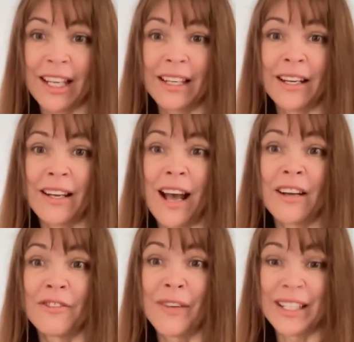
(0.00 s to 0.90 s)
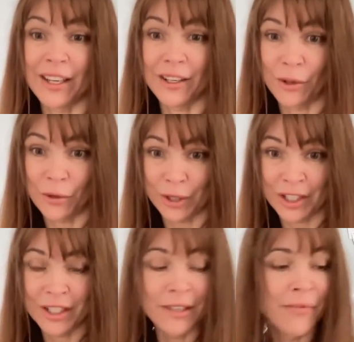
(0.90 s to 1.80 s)
in an alphabetical
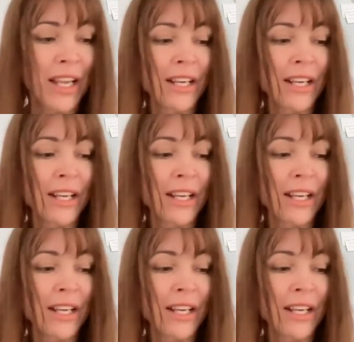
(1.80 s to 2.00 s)
order.